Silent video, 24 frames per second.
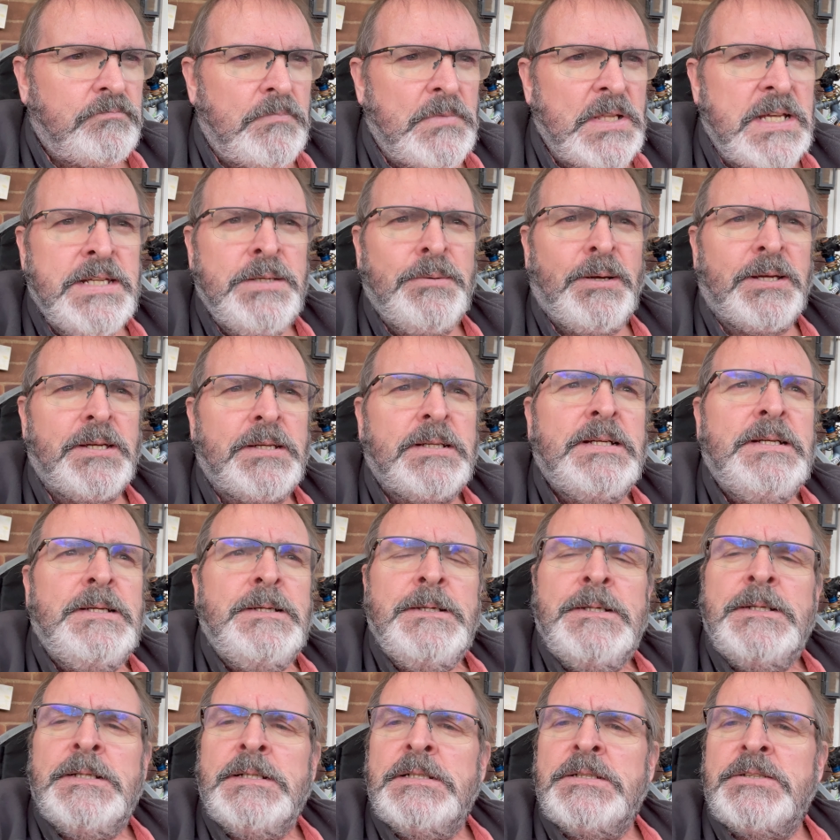Anyway,
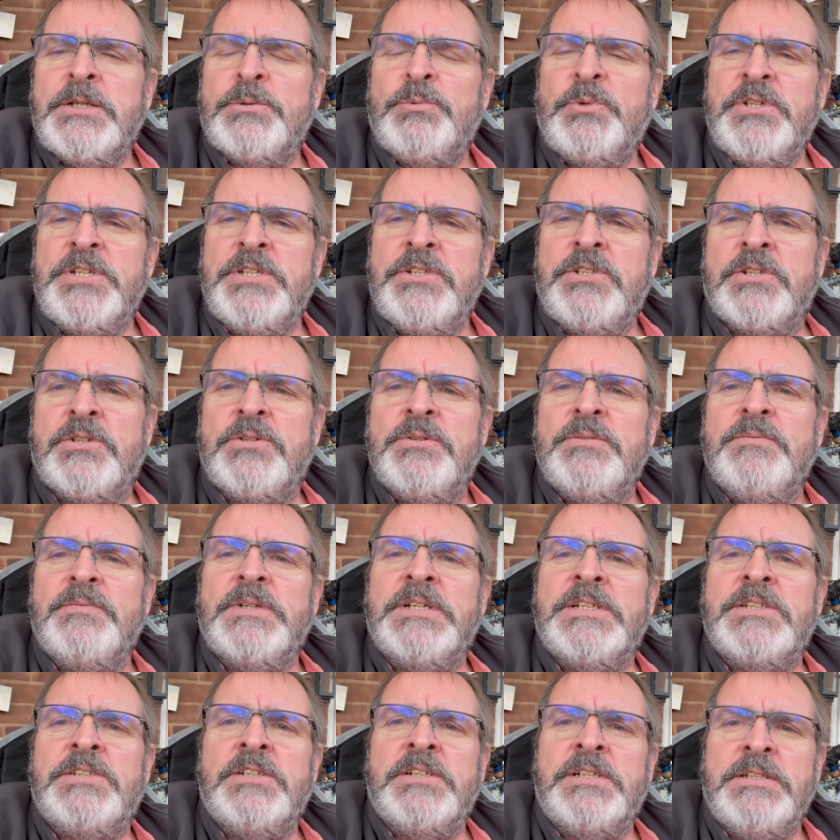so what you do
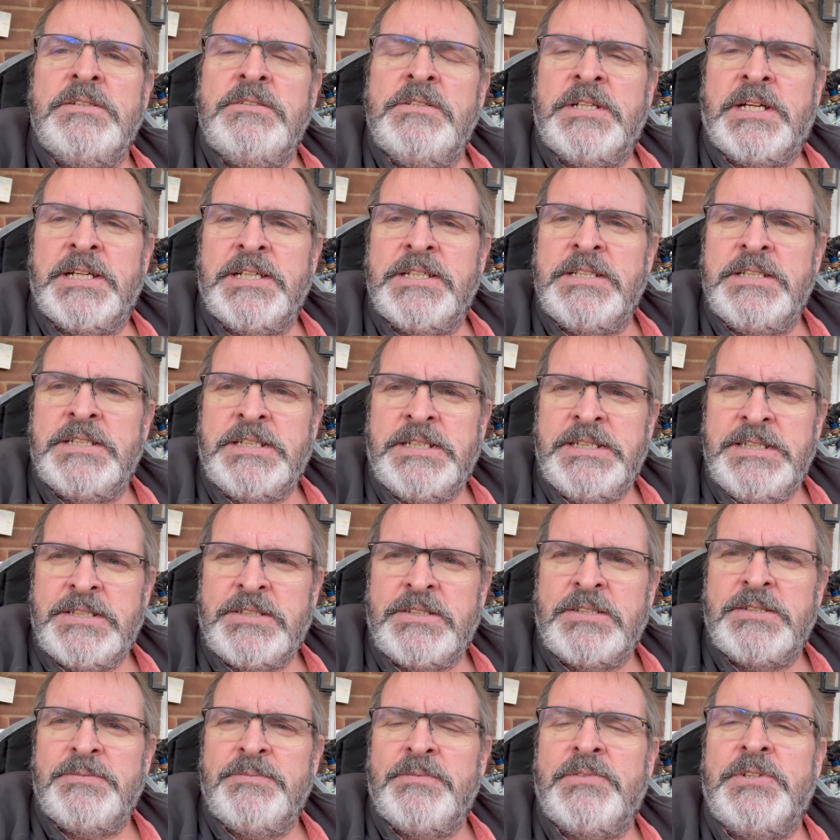is you get your
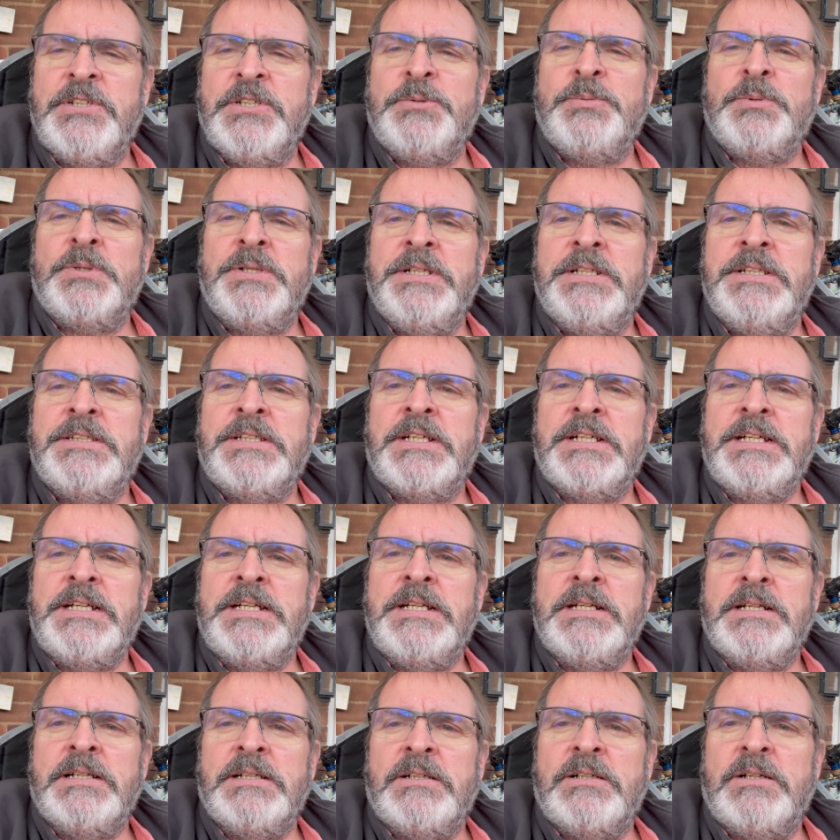kit. This one is a
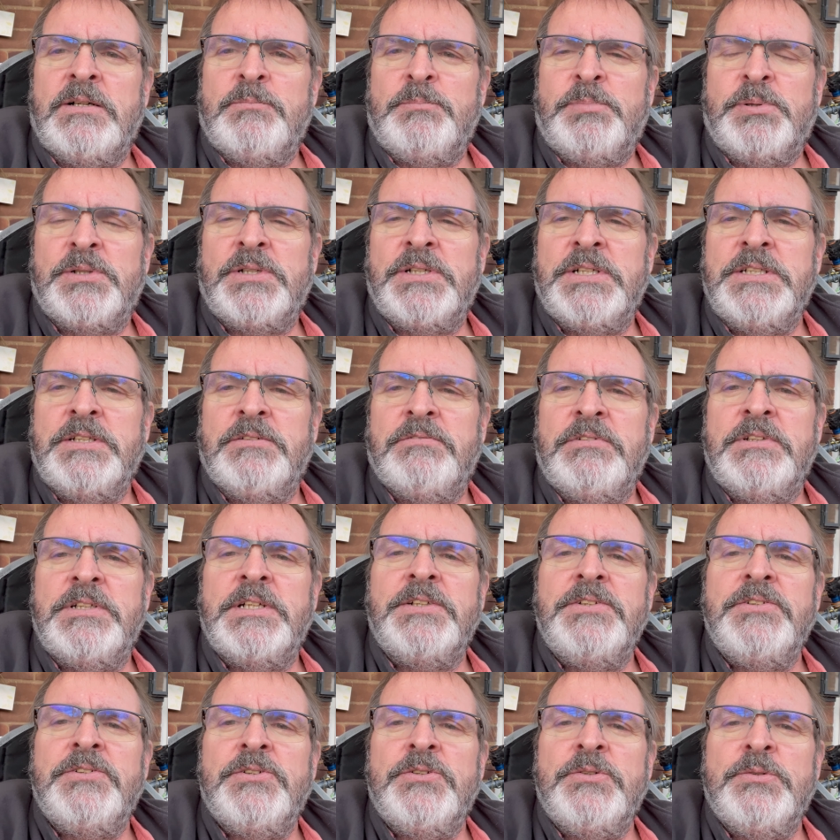Pride of
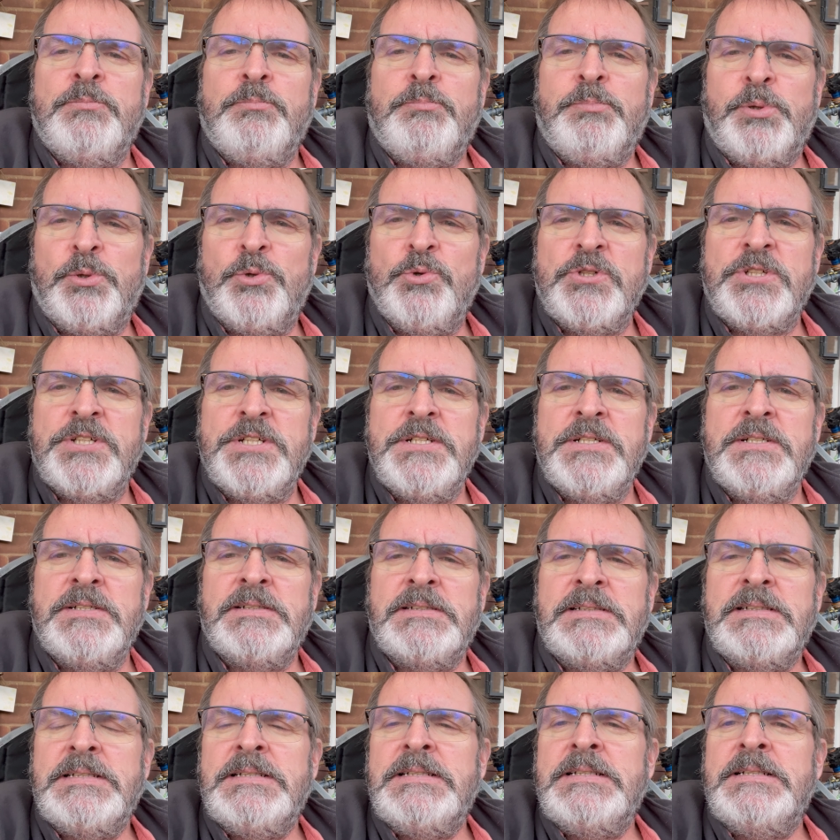London Porter.
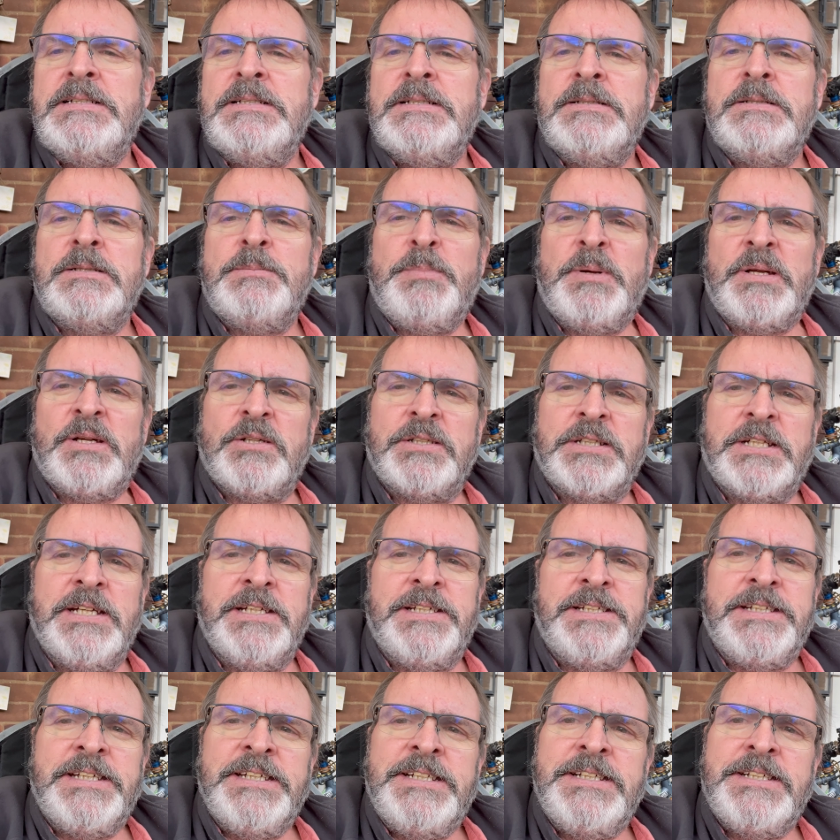It's a bit like a
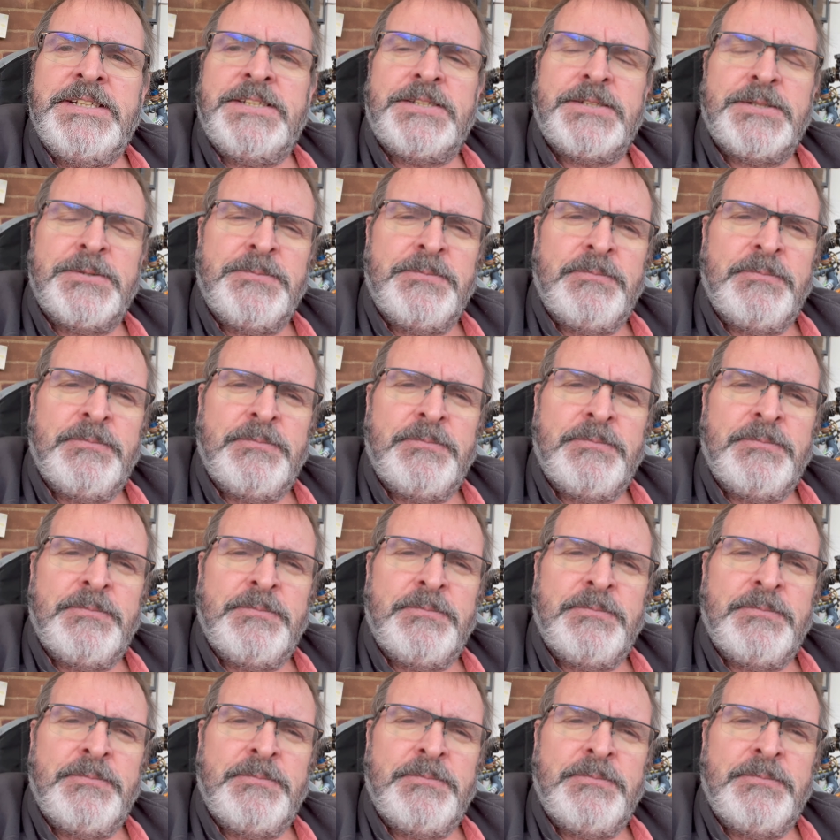Guinness.